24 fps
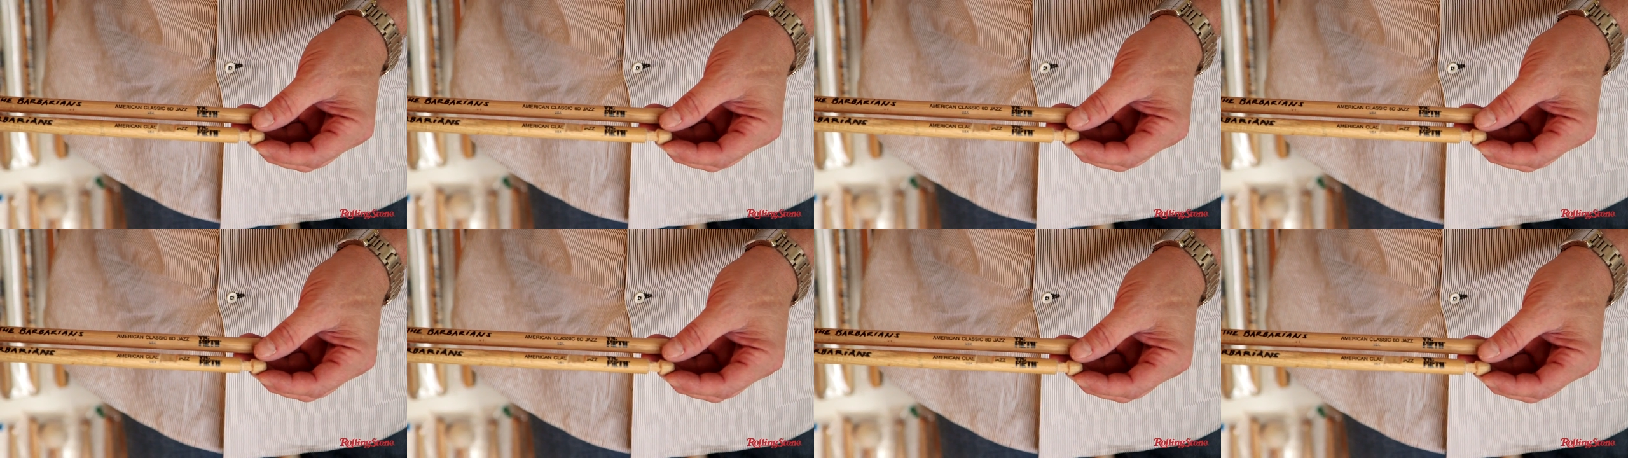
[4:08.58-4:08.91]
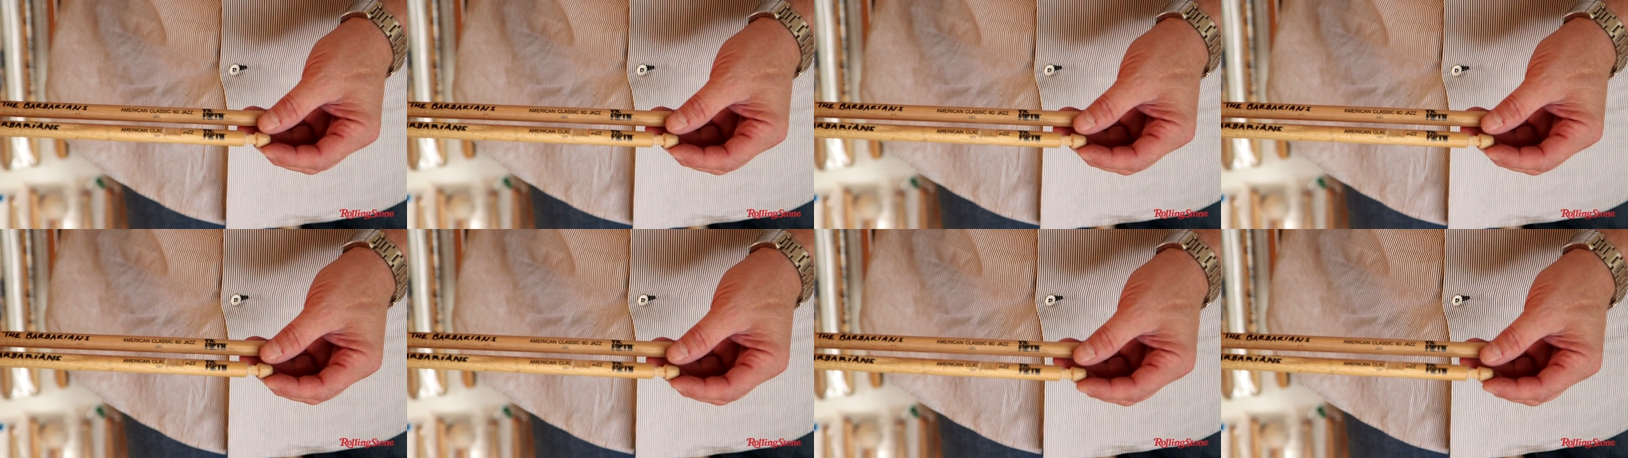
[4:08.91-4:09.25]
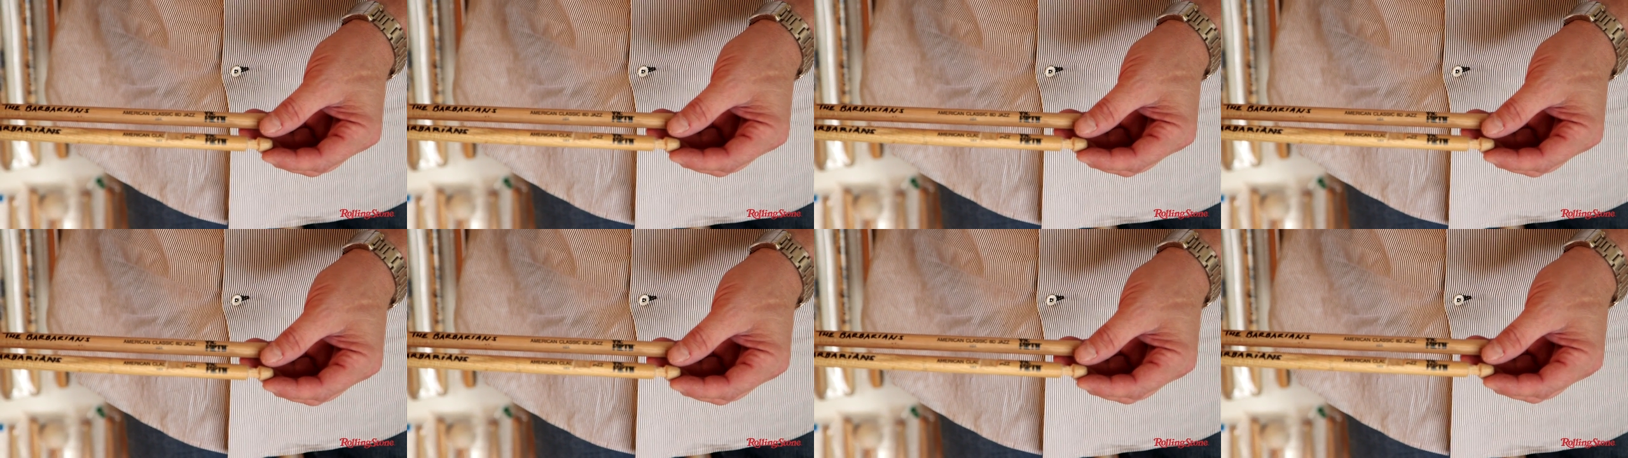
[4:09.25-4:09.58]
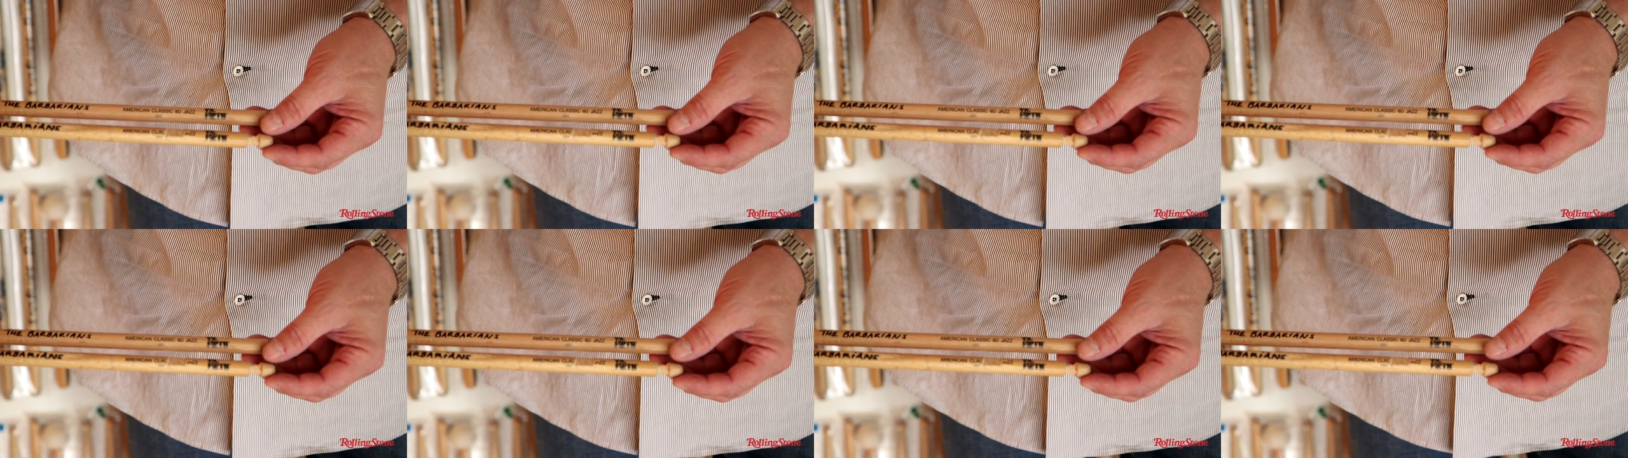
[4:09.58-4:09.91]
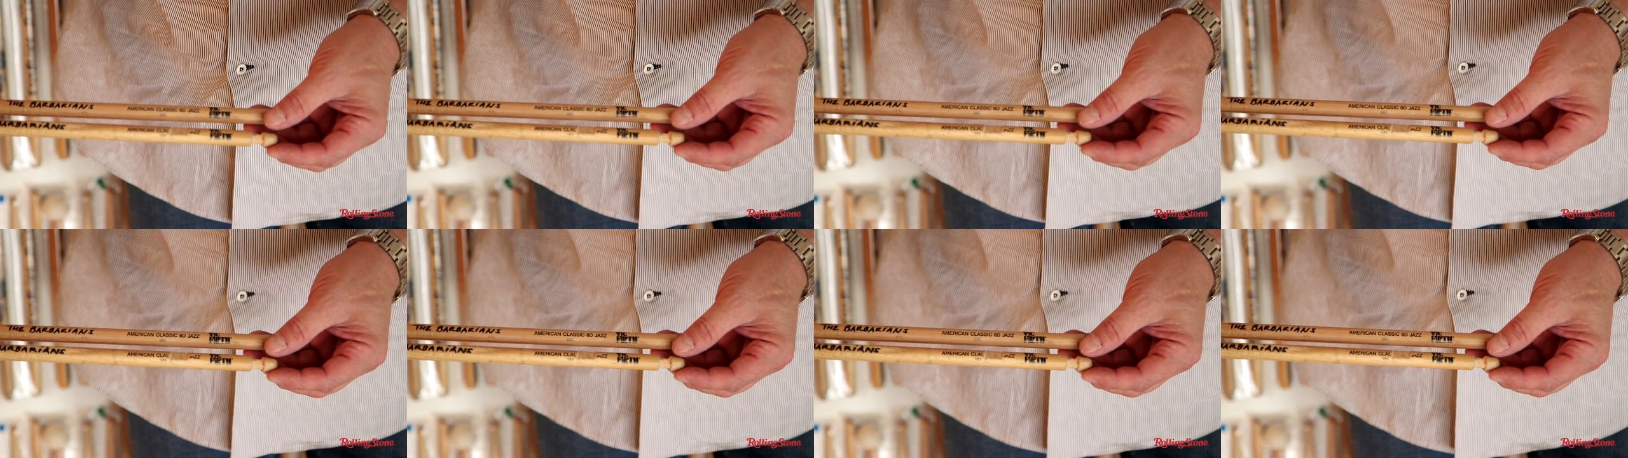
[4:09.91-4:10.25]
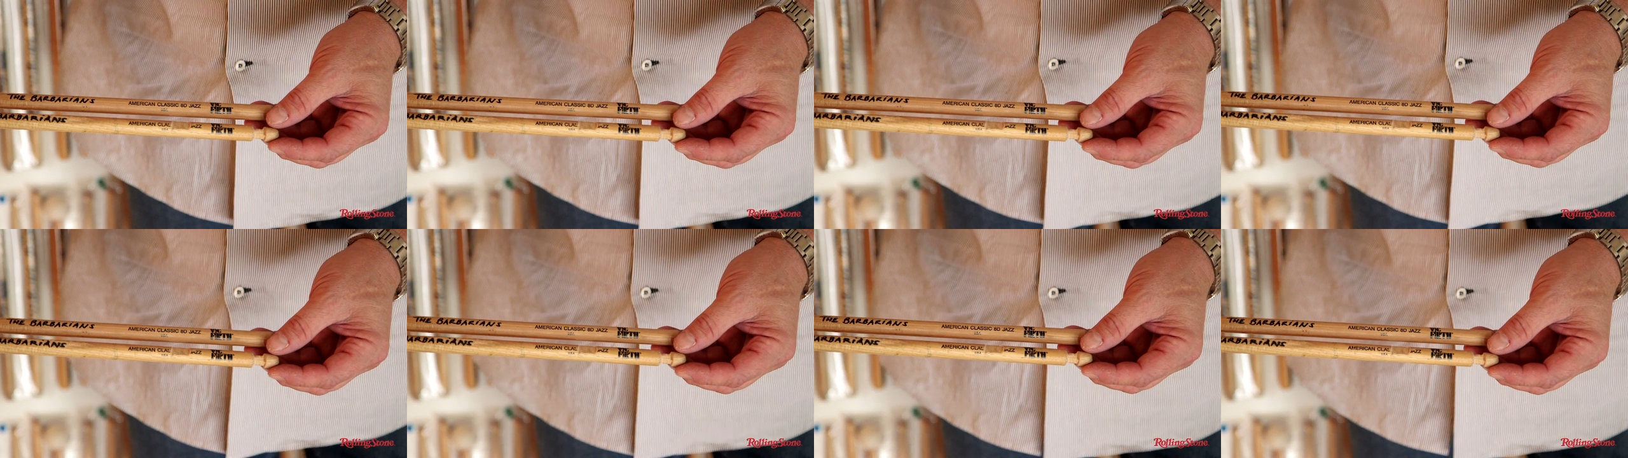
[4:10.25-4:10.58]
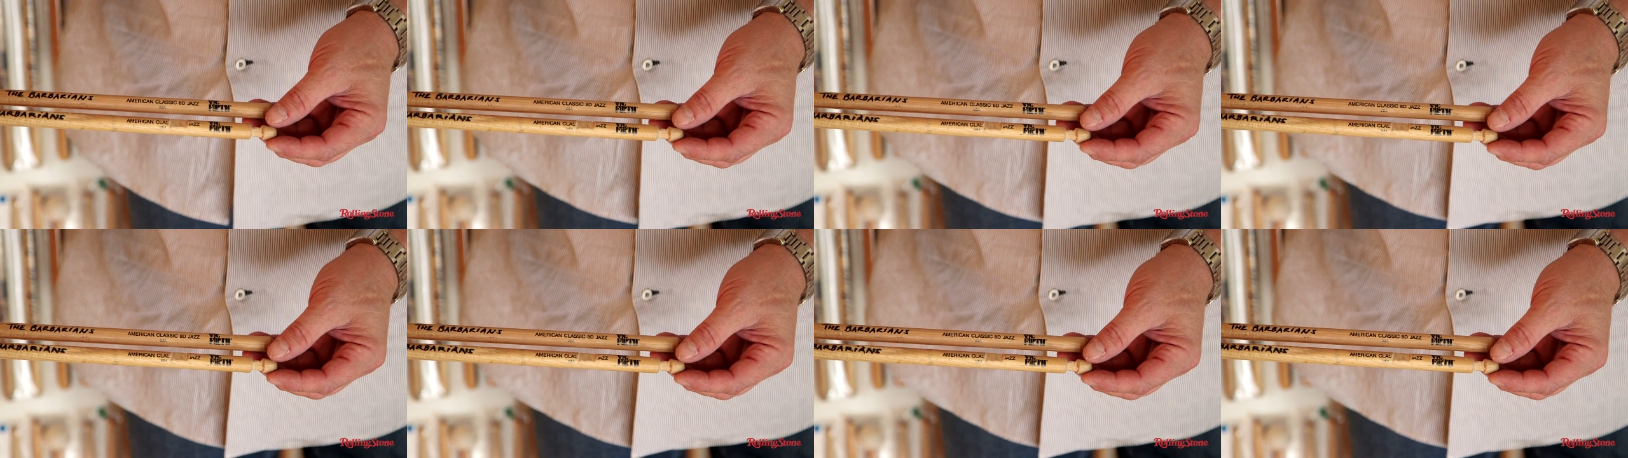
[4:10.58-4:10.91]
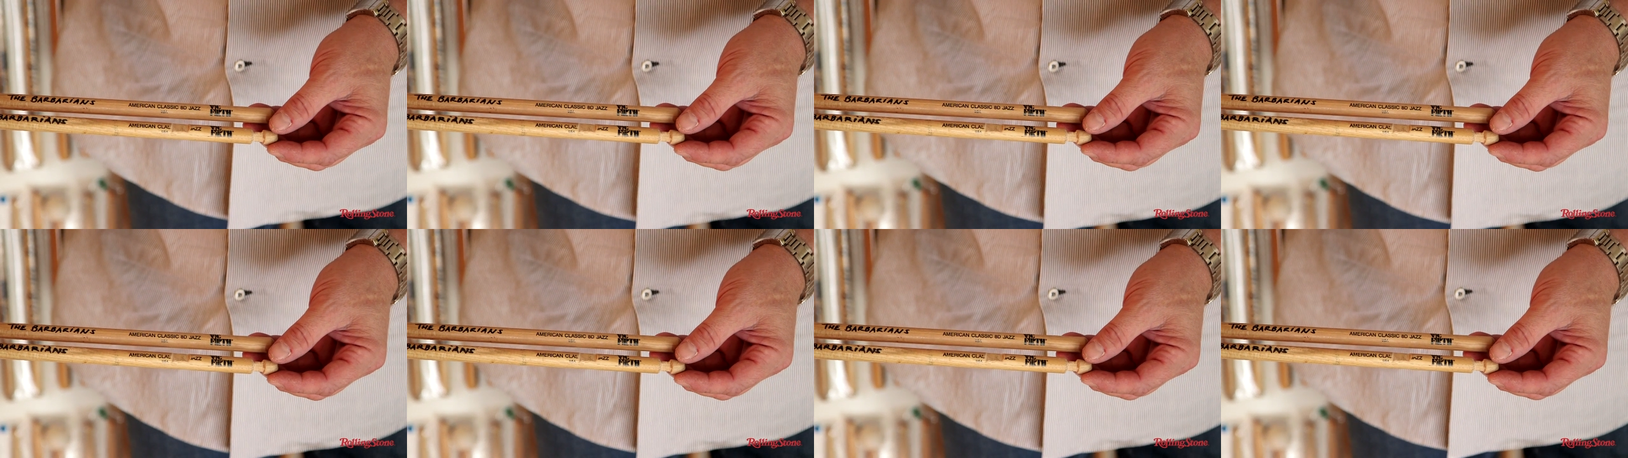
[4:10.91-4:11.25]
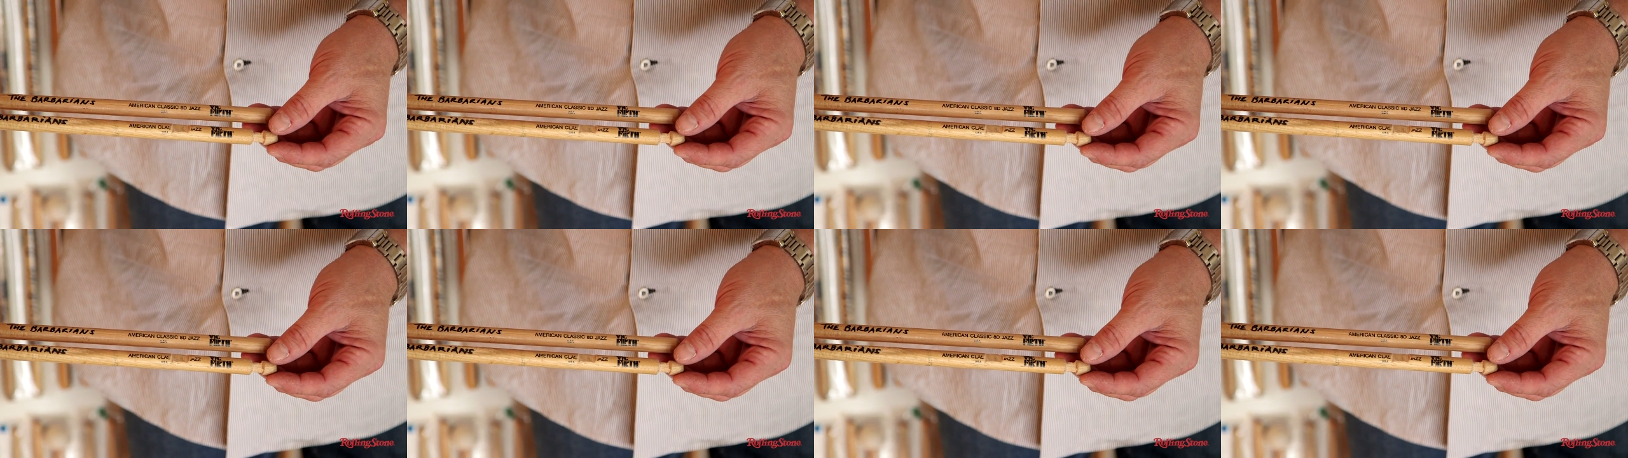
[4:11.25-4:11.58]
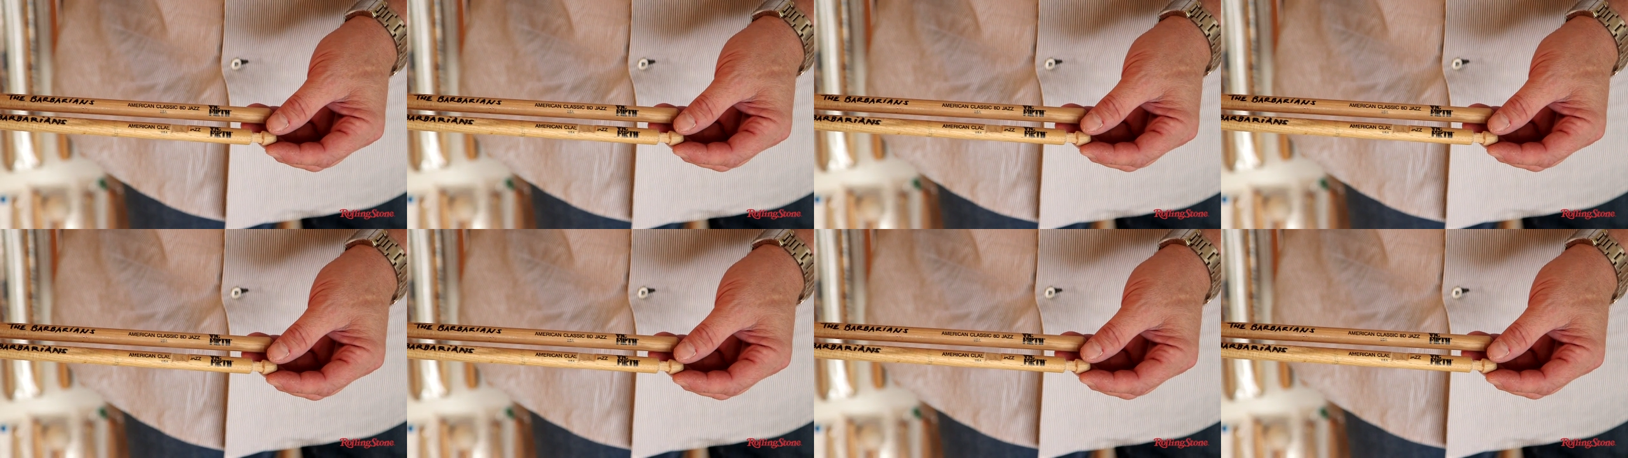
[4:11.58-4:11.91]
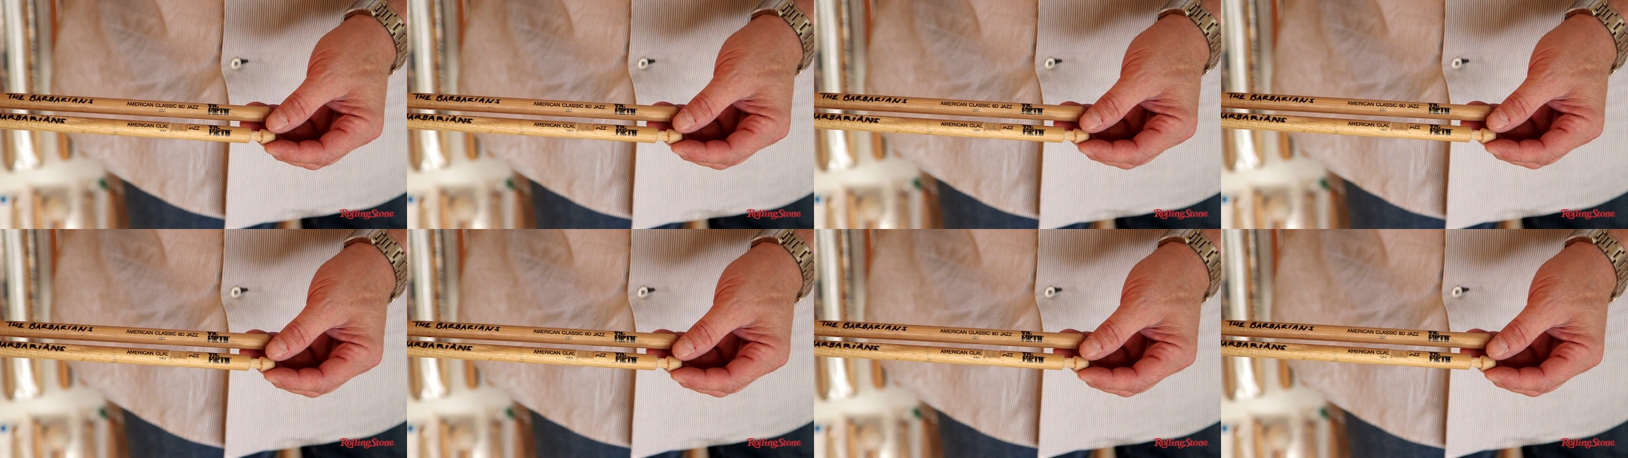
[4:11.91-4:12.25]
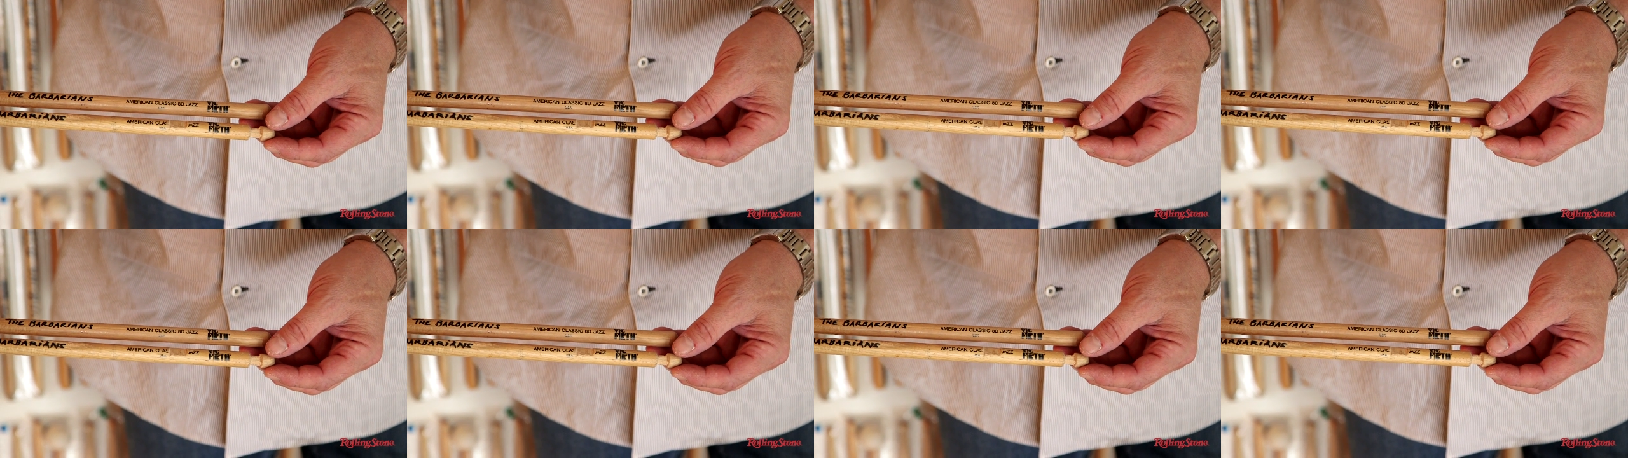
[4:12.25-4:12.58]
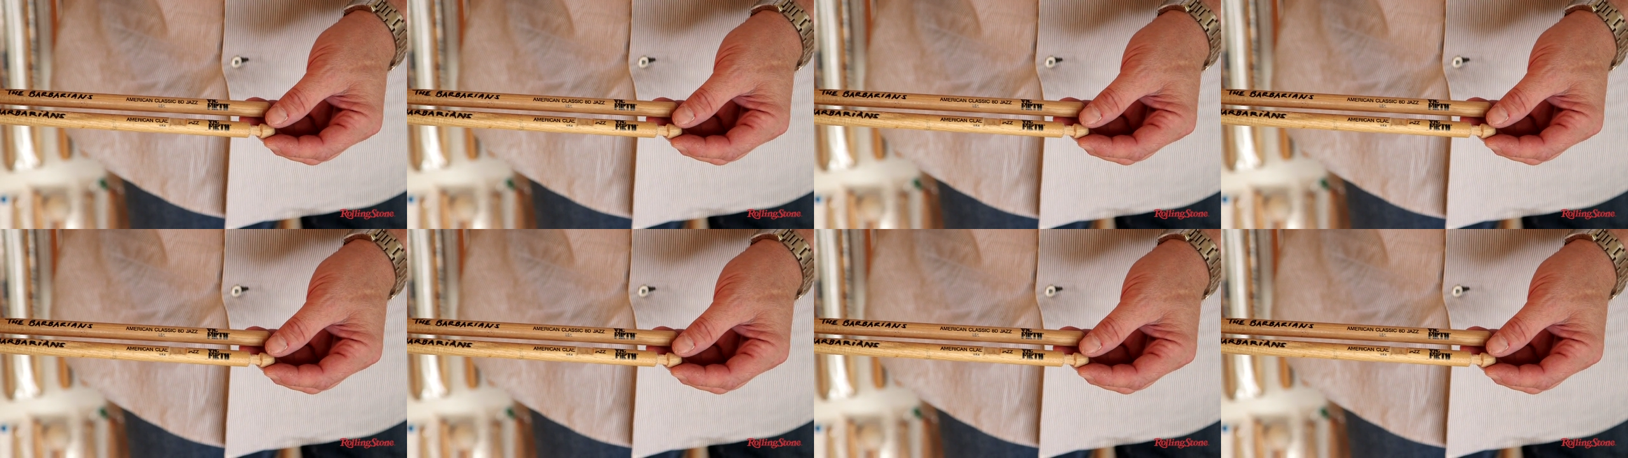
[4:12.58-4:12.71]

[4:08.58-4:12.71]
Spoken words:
Nobody's mouth can be seen.